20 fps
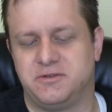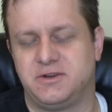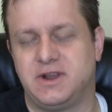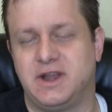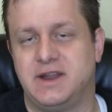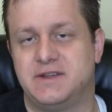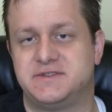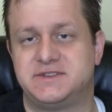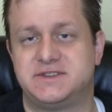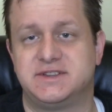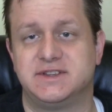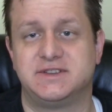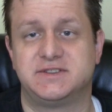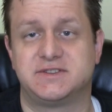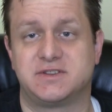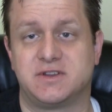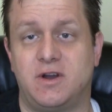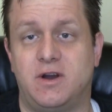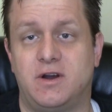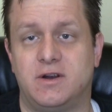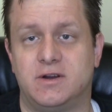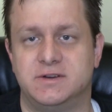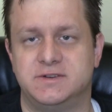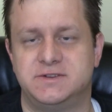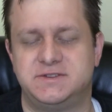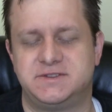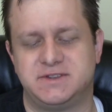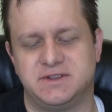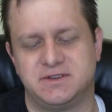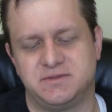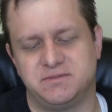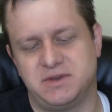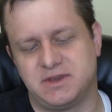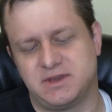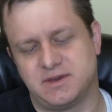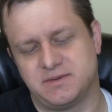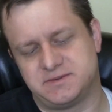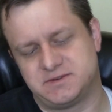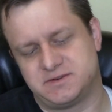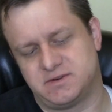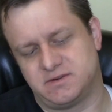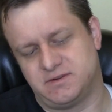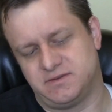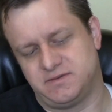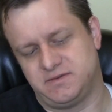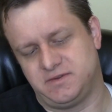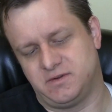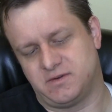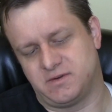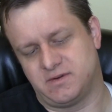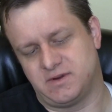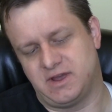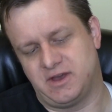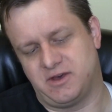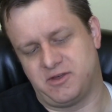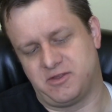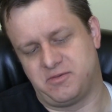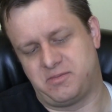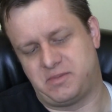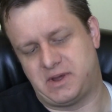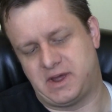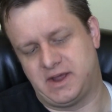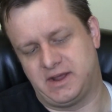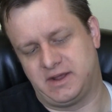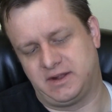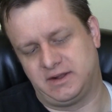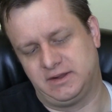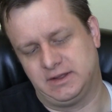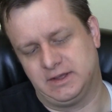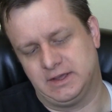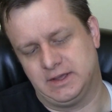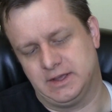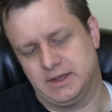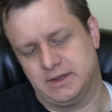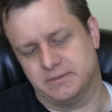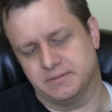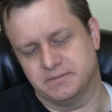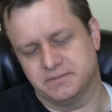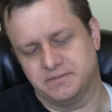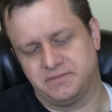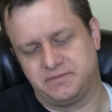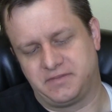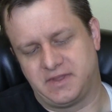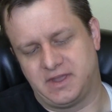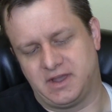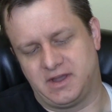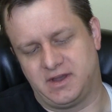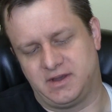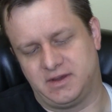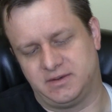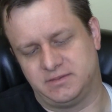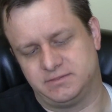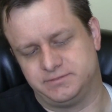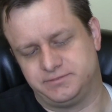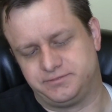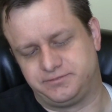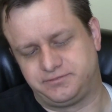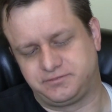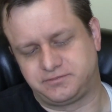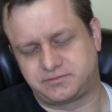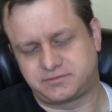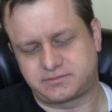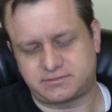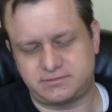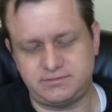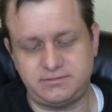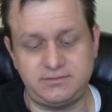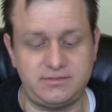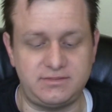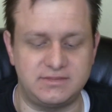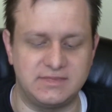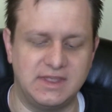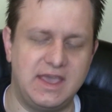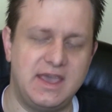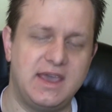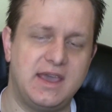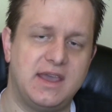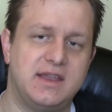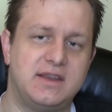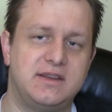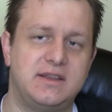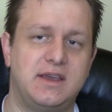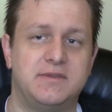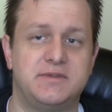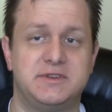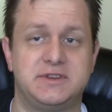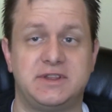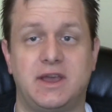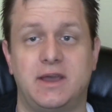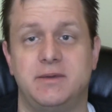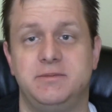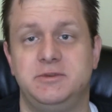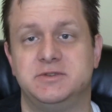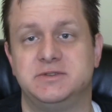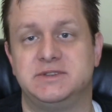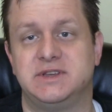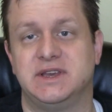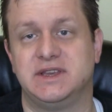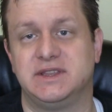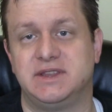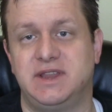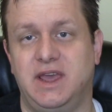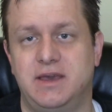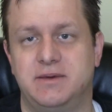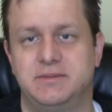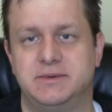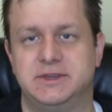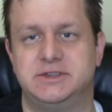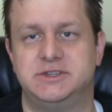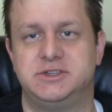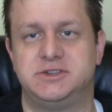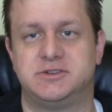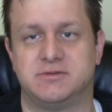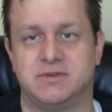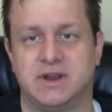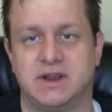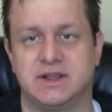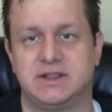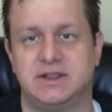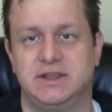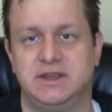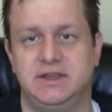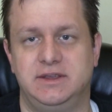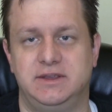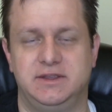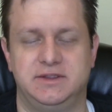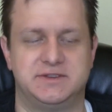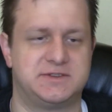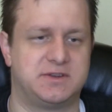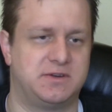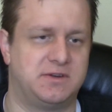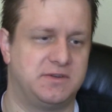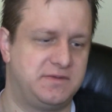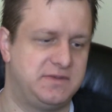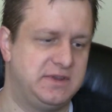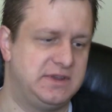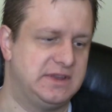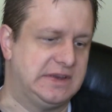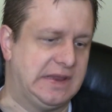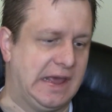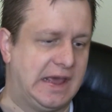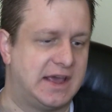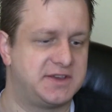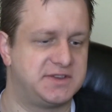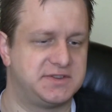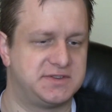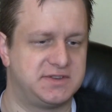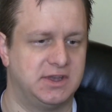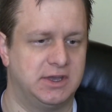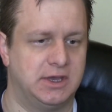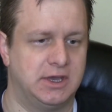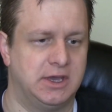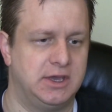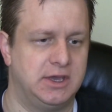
You're going to have 6 cards that make up sort of your health pile, and every time you take damage directly, so if he attacks